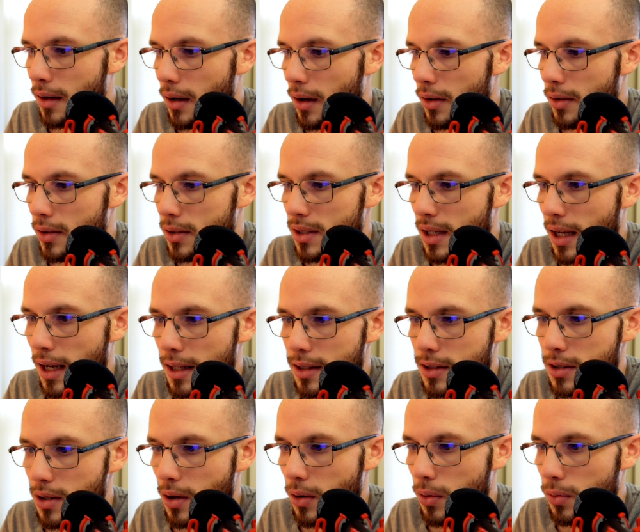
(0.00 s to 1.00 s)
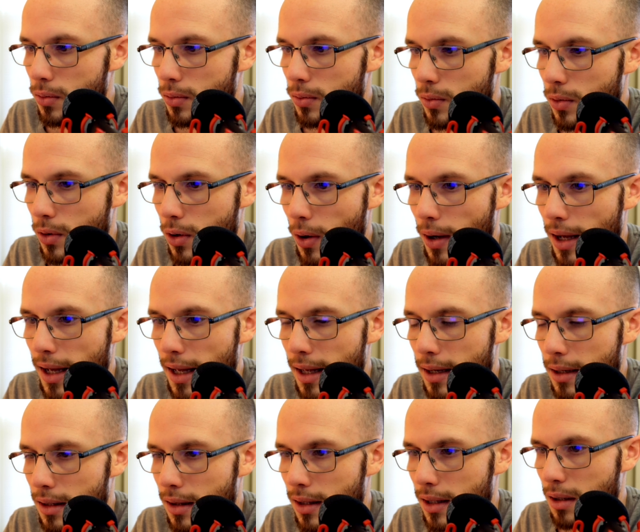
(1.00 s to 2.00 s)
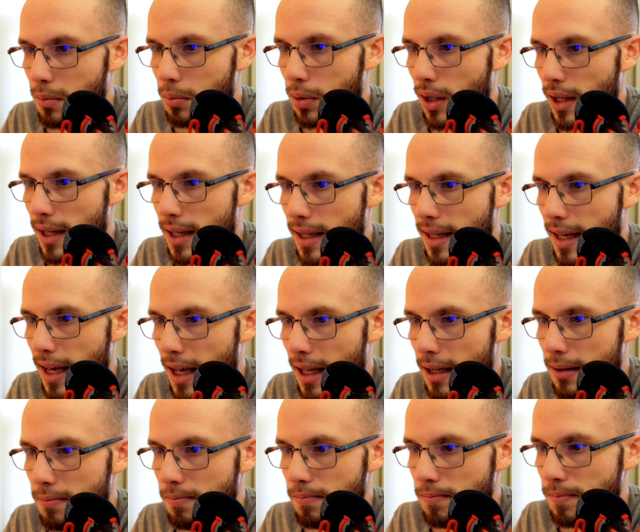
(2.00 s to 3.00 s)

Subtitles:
other side. So we'll go ahead, click play again.